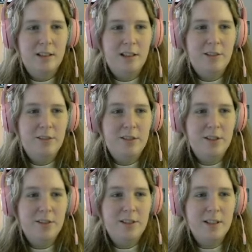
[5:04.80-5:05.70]
That one was
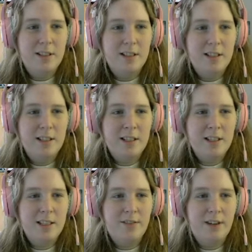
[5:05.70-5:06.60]

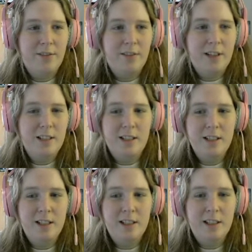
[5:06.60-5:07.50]
266,
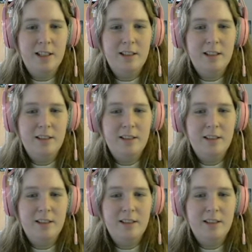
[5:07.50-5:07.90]
599,